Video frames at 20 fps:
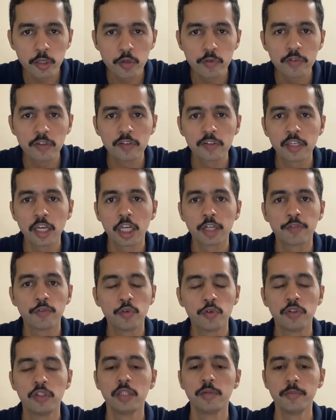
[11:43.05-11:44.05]
of these cash
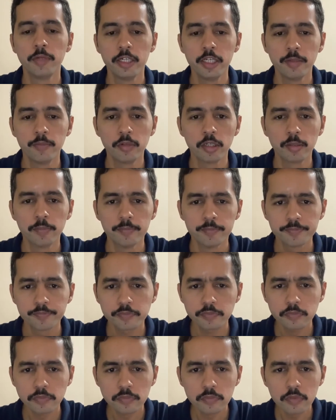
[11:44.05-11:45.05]
flows in the medium term.
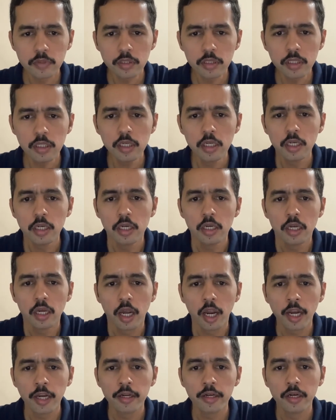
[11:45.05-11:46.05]

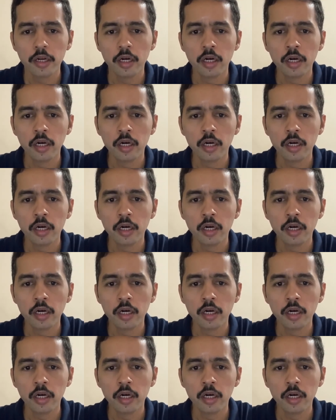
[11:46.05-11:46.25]
And